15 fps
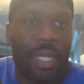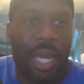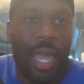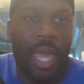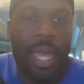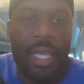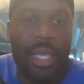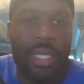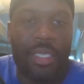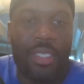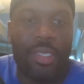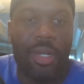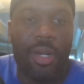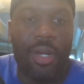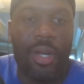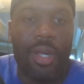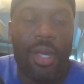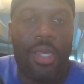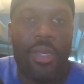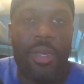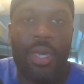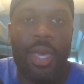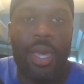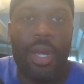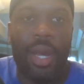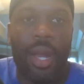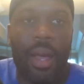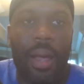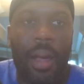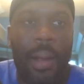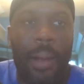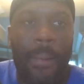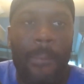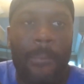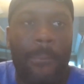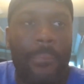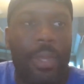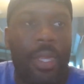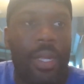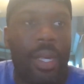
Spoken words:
is an A-lister. You get um